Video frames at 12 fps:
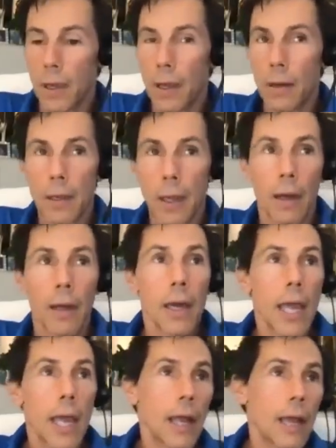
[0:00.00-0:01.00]
Yeah, yeah.
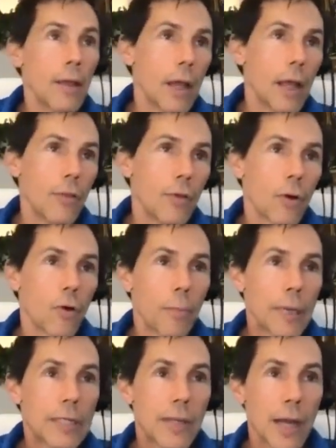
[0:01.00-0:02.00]
E- either it'll
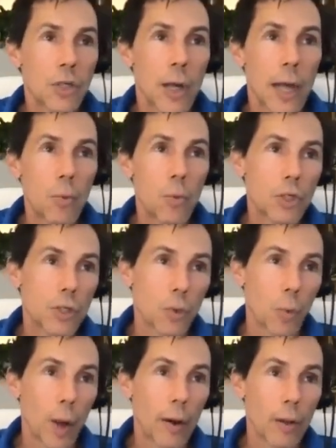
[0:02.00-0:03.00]
be Section 8, which is a
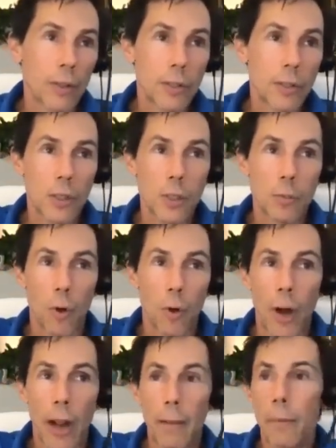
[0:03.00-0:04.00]
rental assistance
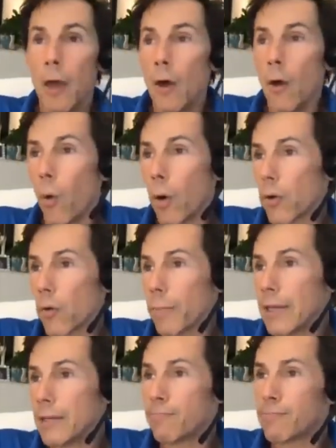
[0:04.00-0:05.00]
program, or it'll
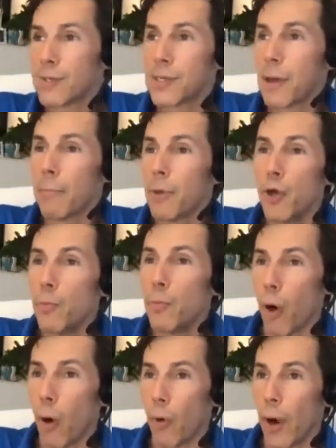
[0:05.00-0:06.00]
be some new
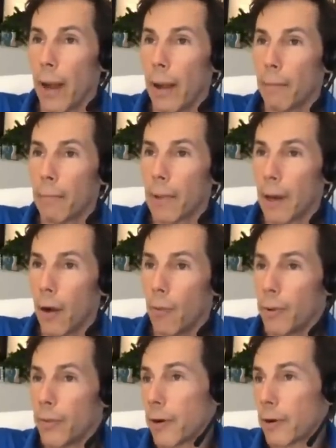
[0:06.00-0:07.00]
program, you know,
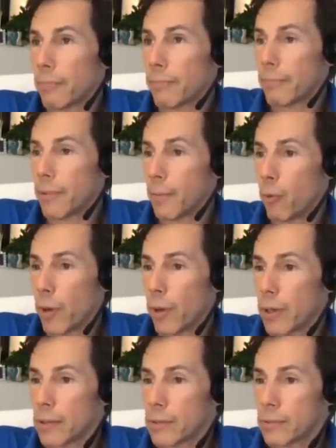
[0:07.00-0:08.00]
but there the point
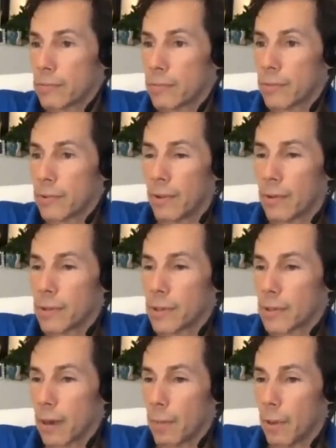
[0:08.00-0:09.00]
is there's
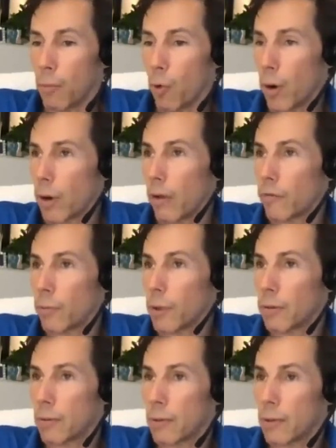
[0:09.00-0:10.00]
just going to be more government.